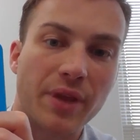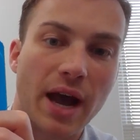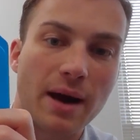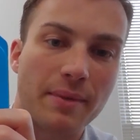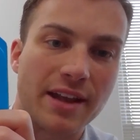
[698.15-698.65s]

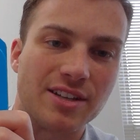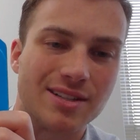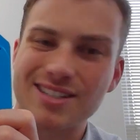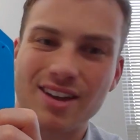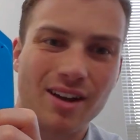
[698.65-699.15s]
and
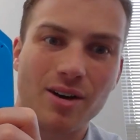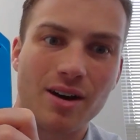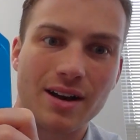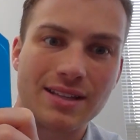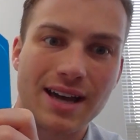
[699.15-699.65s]
you're just like,
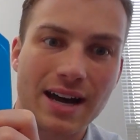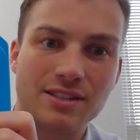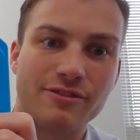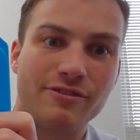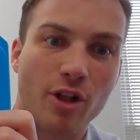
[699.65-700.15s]
oh, it's
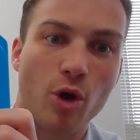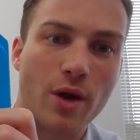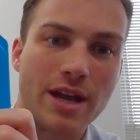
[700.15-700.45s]
hard to follow